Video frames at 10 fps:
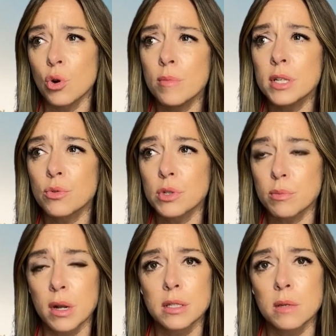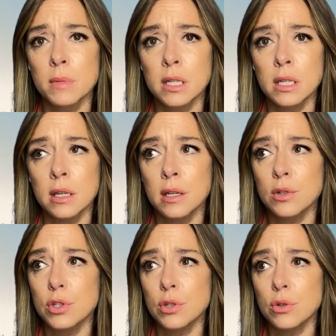enormous
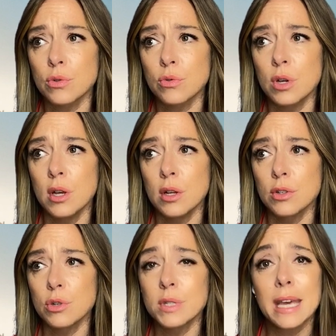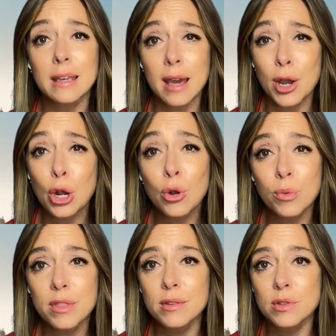responsibility to to take care
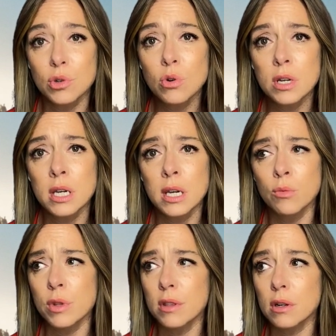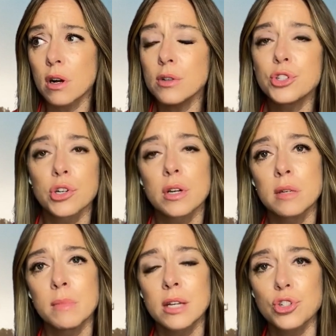with the story and with the culture
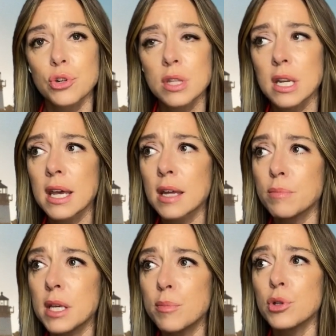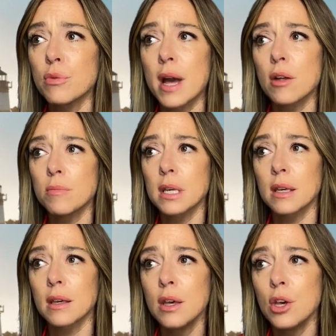and make sure that I had people around me